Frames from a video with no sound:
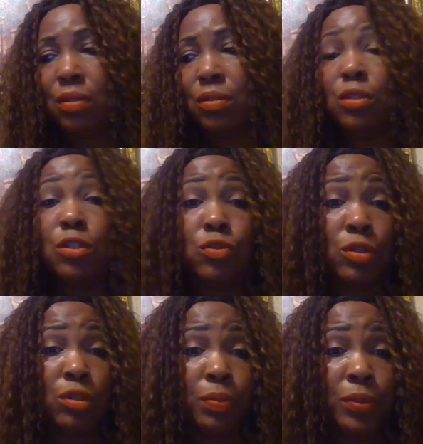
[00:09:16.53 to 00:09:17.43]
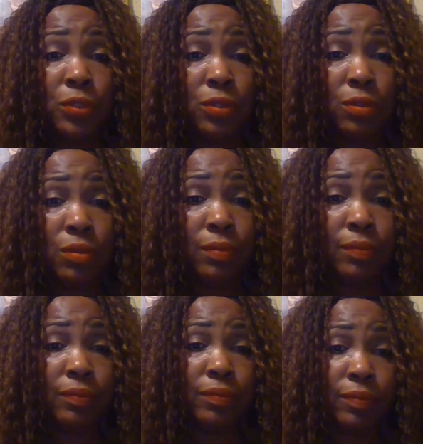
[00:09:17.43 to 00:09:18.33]
to the drug pusher.
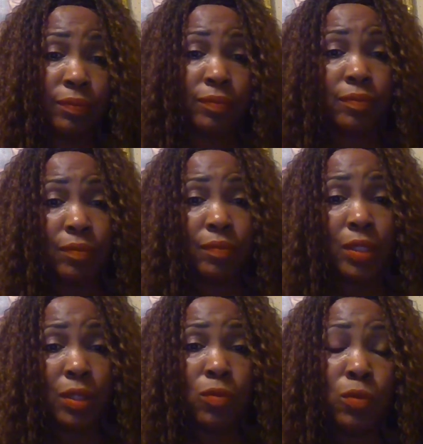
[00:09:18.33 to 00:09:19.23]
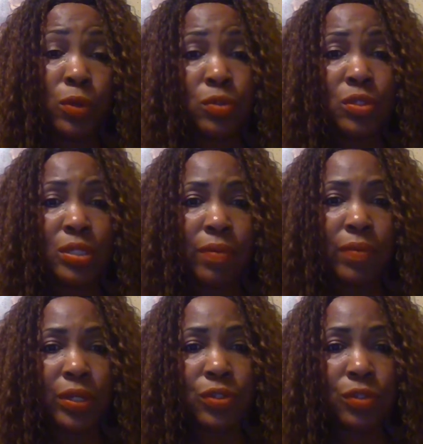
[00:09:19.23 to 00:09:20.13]
Worst
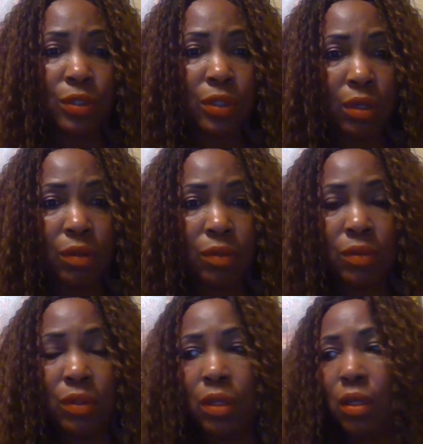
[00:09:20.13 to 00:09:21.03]
direction to go.